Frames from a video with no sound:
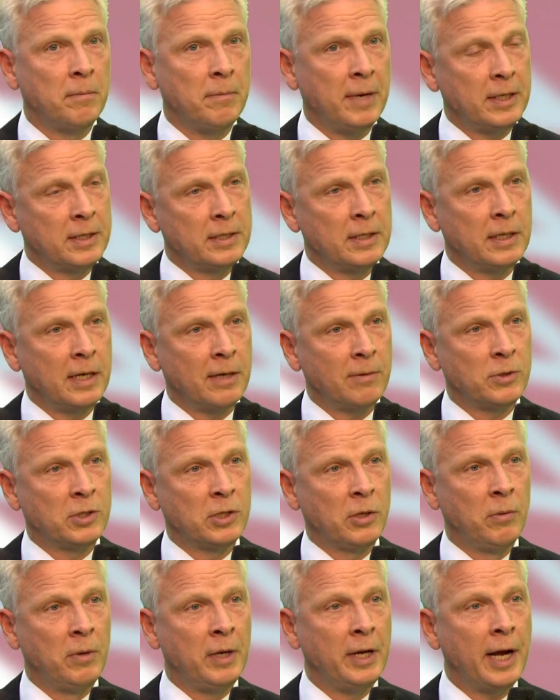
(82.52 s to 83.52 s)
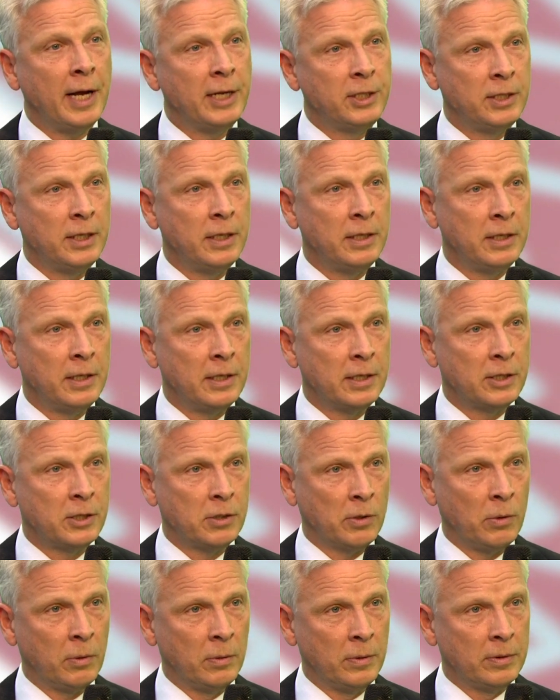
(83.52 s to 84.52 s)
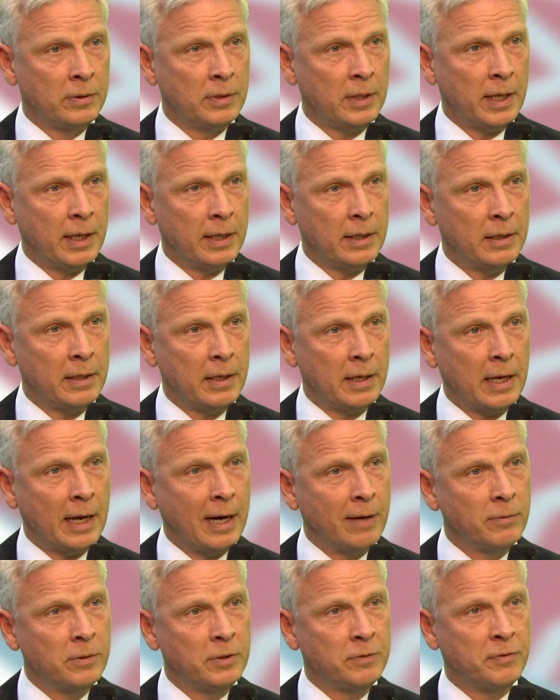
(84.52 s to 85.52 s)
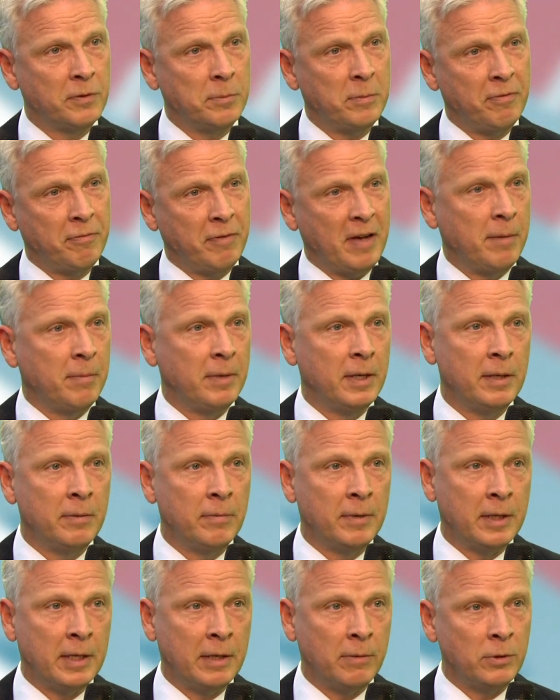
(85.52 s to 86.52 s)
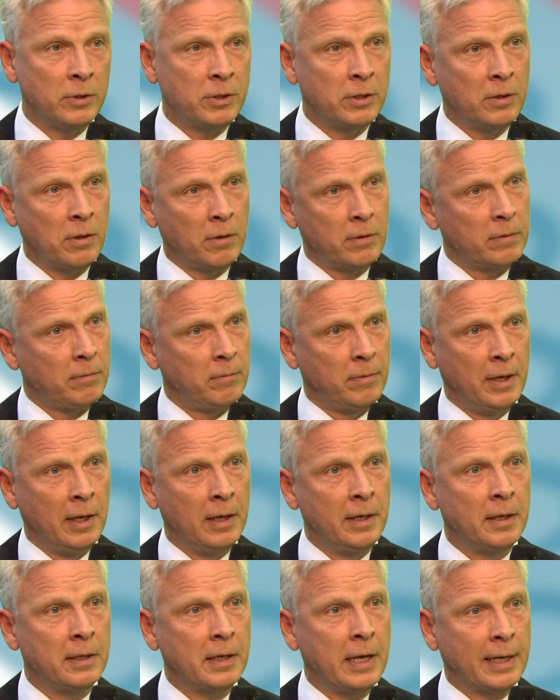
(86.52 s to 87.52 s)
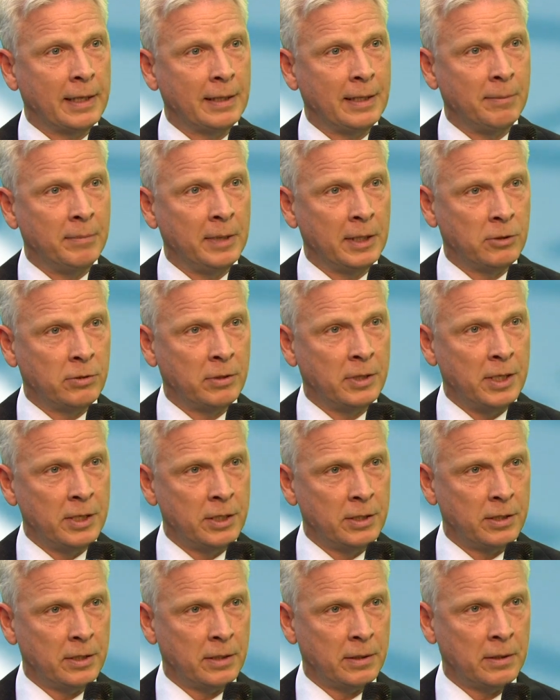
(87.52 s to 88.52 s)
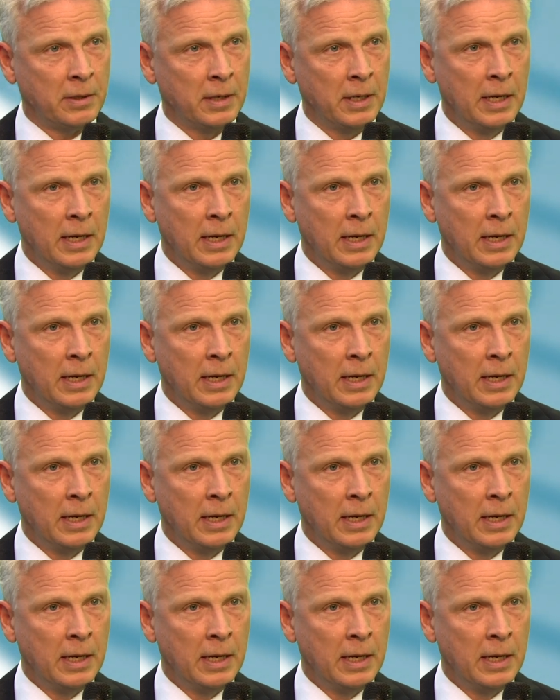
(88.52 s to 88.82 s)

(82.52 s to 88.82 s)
medicine, I was only 18 years old and uh, I was from a family where there was not really an academic tradition.